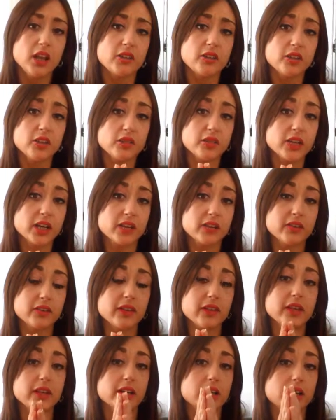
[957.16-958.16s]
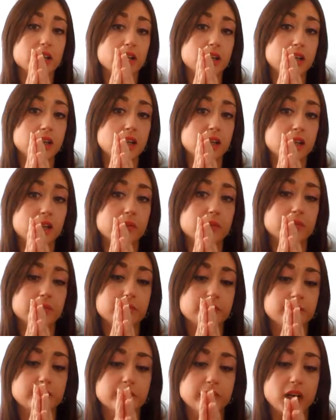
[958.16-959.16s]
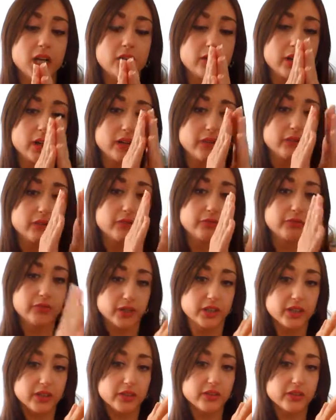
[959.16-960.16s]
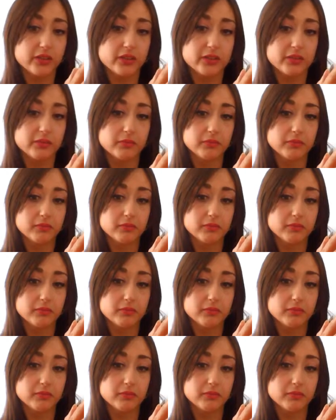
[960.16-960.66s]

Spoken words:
So as you can see, allora, first